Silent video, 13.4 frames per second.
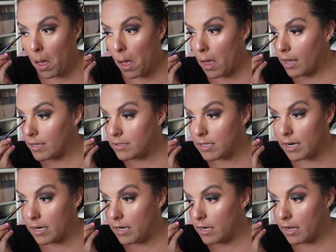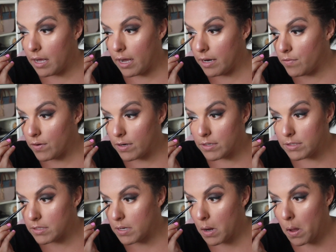Like I said, I need a guide
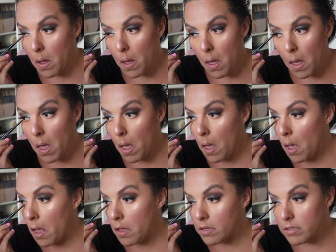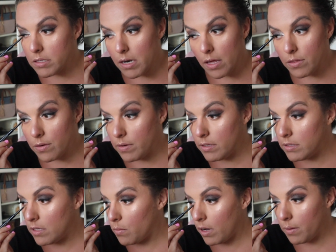first. This is another
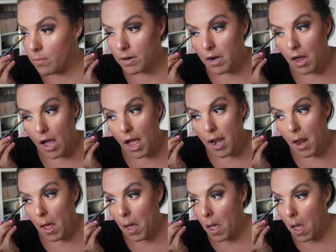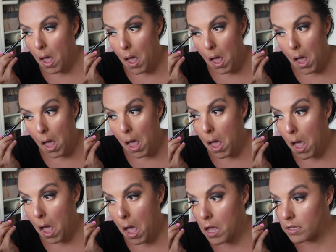reason why we're not
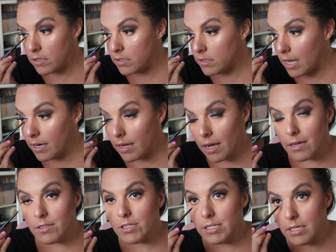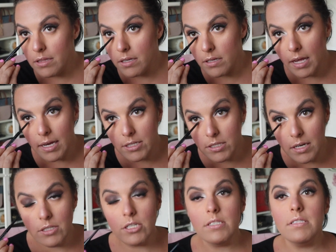setting underneath your lash
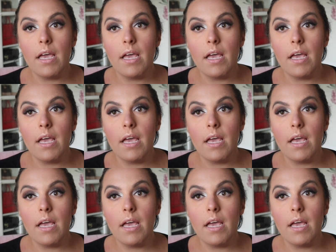line just